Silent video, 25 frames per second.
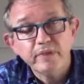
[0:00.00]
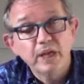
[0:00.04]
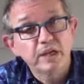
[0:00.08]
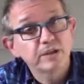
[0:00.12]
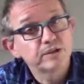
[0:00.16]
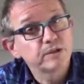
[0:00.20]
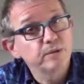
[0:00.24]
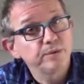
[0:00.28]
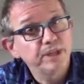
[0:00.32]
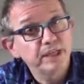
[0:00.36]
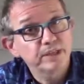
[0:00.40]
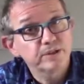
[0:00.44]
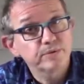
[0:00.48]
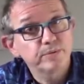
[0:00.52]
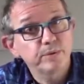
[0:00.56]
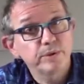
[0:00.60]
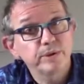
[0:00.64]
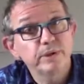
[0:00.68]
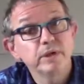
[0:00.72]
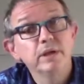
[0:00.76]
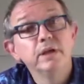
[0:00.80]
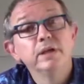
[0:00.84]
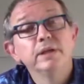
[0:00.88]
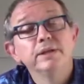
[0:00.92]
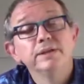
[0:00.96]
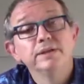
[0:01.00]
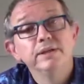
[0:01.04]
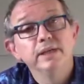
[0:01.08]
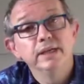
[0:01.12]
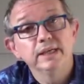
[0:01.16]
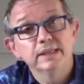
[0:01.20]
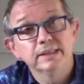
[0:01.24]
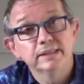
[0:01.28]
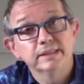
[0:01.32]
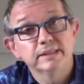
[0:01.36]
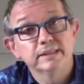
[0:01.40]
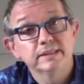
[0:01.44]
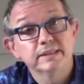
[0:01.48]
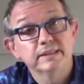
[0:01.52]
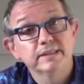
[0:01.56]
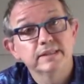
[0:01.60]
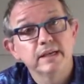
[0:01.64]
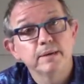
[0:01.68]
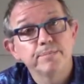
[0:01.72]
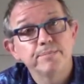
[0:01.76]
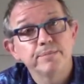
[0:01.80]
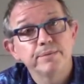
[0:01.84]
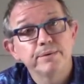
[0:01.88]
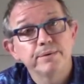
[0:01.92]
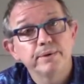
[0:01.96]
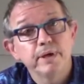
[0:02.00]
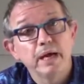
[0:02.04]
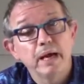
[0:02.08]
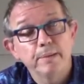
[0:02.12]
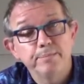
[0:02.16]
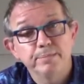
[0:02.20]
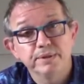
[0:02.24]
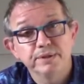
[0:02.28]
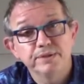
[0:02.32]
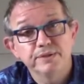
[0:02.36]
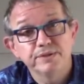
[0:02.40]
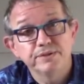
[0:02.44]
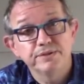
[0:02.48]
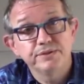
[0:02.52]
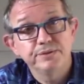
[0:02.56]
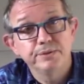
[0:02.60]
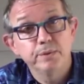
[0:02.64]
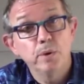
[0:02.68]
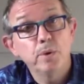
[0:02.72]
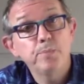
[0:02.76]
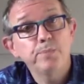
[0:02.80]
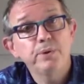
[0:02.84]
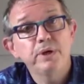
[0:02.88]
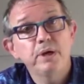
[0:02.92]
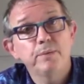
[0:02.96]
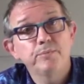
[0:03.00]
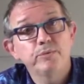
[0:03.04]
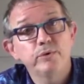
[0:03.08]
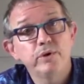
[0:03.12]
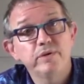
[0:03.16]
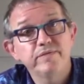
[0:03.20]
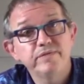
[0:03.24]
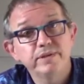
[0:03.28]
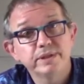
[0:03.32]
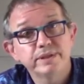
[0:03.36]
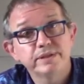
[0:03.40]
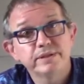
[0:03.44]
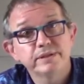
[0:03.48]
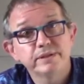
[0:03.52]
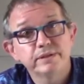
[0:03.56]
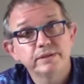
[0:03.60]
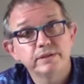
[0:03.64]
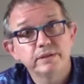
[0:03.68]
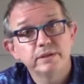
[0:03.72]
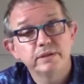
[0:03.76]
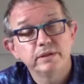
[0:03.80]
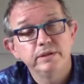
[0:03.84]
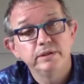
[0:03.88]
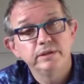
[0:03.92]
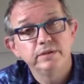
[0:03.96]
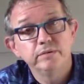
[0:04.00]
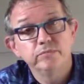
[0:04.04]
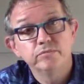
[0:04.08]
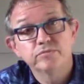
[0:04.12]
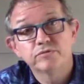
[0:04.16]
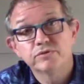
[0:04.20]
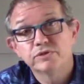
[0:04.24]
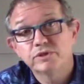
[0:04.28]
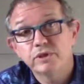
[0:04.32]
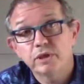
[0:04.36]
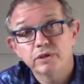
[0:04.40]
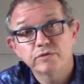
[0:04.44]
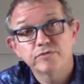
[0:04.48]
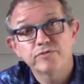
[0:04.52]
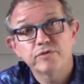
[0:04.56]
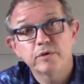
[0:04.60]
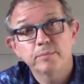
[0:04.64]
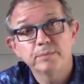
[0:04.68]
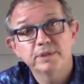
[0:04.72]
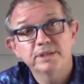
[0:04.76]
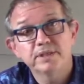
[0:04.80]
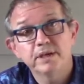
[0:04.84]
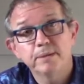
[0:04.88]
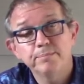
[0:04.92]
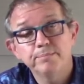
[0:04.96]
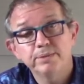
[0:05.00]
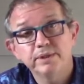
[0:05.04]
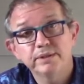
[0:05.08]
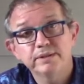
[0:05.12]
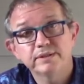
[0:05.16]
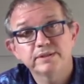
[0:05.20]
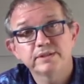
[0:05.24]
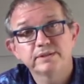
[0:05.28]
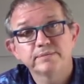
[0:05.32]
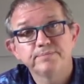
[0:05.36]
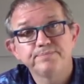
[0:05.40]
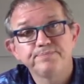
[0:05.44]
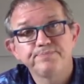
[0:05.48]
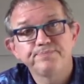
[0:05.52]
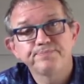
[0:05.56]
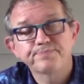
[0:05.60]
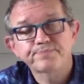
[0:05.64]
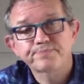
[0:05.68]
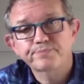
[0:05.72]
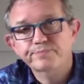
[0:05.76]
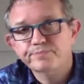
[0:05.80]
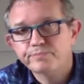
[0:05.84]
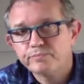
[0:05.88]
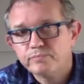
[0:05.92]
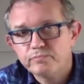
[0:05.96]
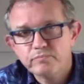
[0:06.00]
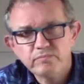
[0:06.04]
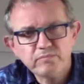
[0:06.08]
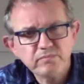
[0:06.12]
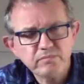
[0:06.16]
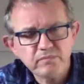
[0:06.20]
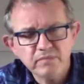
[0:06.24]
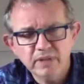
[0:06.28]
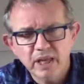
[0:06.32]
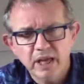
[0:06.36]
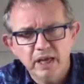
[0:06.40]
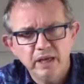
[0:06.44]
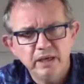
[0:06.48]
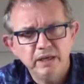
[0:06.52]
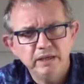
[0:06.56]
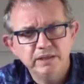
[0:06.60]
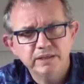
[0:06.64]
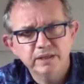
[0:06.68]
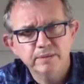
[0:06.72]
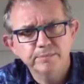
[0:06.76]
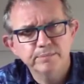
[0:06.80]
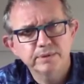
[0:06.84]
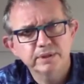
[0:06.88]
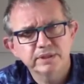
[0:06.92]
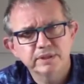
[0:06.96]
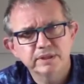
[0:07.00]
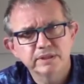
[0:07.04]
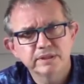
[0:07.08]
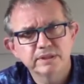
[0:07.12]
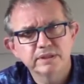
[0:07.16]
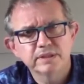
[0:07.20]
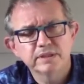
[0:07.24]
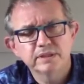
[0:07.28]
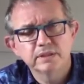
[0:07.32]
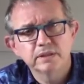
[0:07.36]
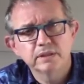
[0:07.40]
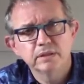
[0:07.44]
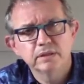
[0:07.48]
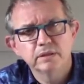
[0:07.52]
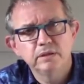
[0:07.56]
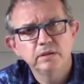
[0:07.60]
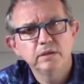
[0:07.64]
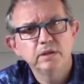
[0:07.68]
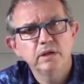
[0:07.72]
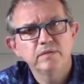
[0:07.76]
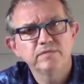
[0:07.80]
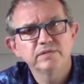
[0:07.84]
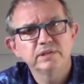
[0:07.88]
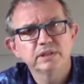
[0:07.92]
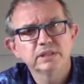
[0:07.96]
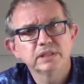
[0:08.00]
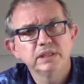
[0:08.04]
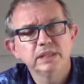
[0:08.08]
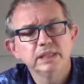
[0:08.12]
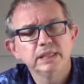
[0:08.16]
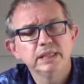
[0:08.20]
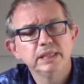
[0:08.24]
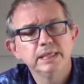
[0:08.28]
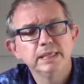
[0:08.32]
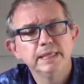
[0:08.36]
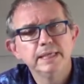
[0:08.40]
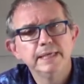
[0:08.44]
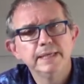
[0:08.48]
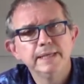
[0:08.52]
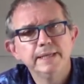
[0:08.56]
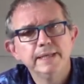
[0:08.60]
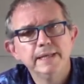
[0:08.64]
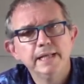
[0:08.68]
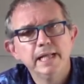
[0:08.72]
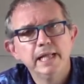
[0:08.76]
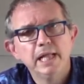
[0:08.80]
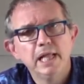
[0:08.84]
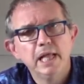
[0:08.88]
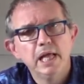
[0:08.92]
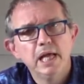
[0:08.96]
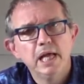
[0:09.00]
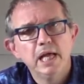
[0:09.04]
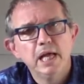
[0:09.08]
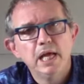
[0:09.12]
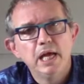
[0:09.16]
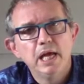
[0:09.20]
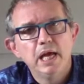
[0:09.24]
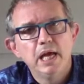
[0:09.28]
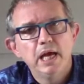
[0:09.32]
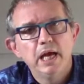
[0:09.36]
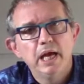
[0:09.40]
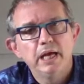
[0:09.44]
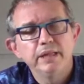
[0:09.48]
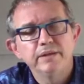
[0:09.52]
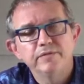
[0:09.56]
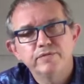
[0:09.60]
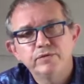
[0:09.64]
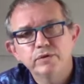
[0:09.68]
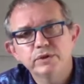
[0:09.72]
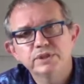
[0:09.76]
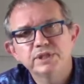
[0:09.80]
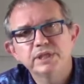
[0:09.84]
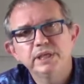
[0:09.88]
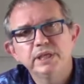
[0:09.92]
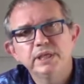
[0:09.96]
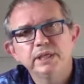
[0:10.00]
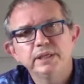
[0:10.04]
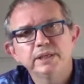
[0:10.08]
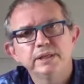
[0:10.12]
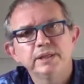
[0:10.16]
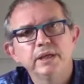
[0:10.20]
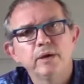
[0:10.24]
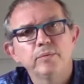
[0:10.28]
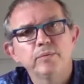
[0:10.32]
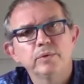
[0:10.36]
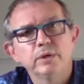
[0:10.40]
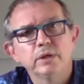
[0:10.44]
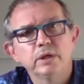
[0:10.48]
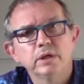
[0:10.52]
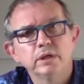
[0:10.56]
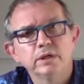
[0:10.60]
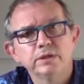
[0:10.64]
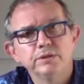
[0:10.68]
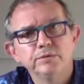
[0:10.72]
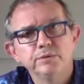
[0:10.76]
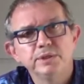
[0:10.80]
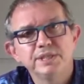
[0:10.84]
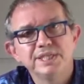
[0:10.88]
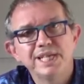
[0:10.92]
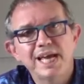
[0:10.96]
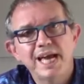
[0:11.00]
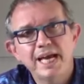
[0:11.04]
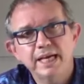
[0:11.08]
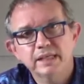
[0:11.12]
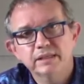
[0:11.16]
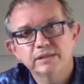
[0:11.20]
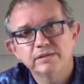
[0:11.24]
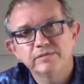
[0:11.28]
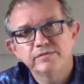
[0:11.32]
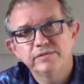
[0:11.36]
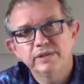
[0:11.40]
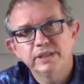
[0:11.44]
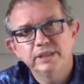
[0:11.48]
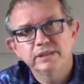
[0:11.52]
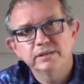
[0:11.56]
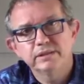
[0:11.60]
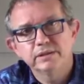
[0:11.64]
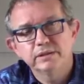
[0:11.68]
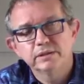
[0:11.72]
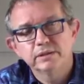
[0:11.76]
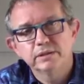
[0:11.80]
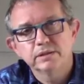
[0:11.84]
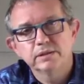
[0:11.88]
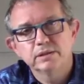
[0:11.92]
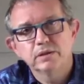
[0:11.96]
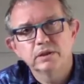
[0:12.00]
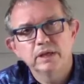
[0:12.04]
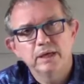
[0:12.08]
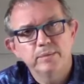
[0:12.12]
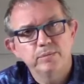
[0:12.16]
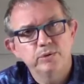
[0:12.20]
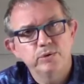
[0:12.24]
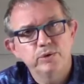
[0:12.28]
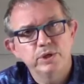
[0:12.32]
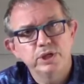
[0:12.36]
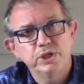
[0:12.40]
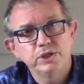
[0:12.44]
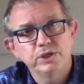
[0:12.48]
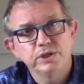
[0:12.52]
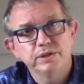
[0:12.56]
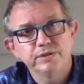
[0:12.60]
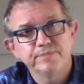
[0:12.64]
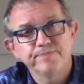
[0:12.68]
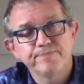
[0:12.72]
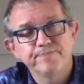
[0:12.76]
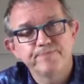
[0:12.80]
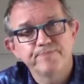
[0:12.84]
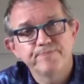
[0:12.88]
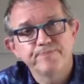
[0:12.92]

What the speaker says: So that's where the next step happens. You open up Revit, you start from a template. Any template is good, obviously. And the first thing that we're going to do is activate collaboration.